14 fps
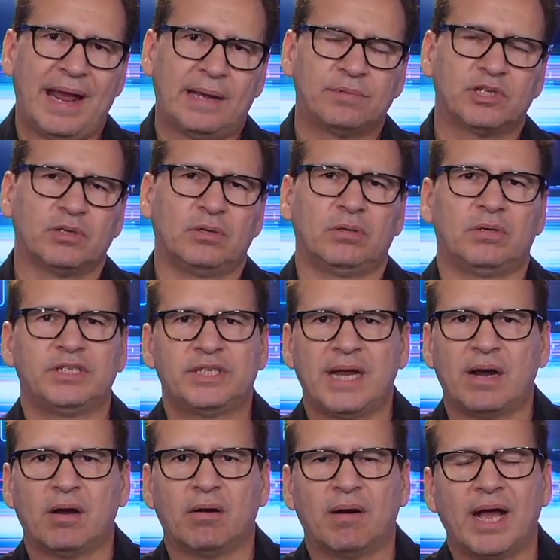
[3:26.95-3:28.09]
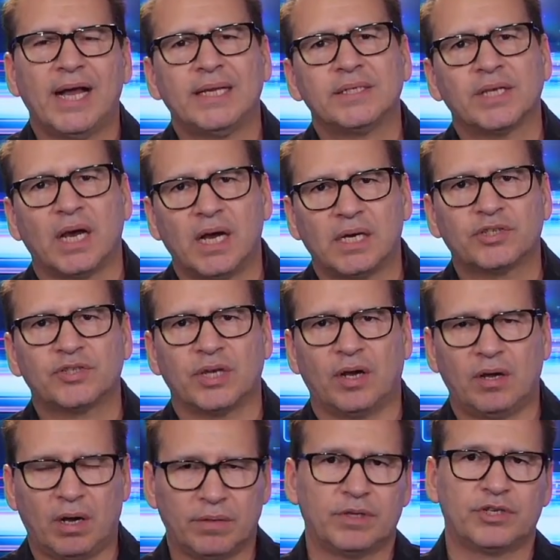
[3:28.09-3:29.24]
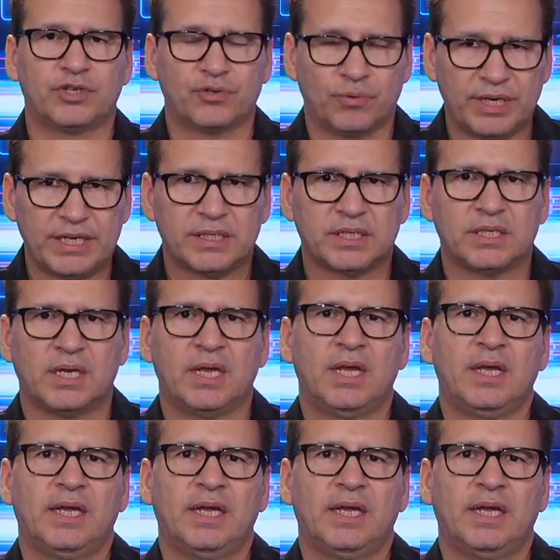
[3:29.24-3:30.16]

absolutely terrorize us on the streets